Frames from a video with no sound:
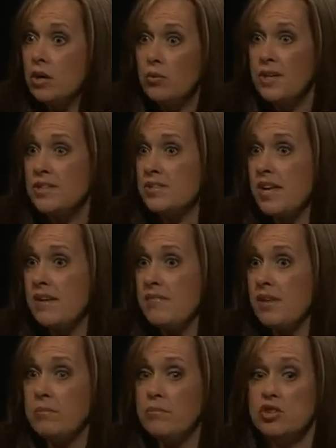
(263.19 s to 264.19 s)
we save
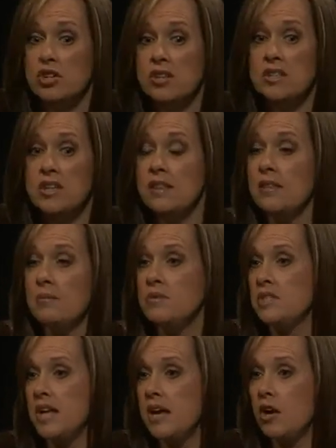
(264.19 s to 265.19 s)
them just in them
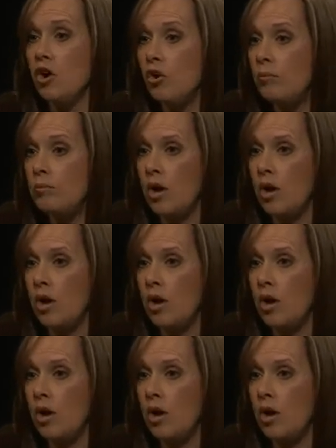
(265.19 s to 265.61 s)
staying home